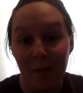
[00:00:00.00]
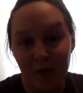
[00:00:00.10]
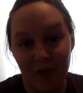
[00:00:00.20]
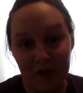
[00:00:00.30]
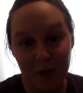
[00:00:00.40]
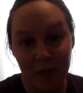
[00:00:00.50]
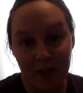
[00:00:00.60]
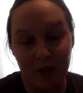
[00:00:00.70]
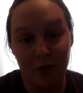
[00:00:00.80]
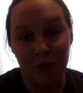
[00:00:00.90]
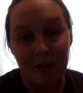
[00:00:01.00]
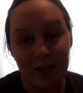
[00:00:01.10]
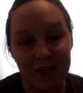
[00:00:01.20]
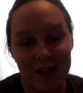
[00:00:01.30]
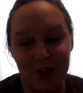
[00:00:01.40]
Professor McHugh, in
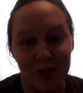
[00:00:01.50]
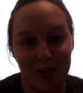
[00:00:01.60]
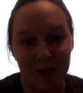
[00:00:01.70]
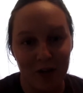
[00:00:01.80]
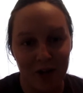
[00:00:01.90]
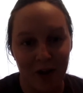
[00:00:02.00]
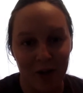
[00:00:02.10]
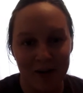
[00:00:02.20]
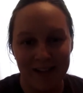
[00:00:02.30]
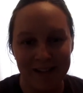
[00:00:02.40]
case you didn't already know.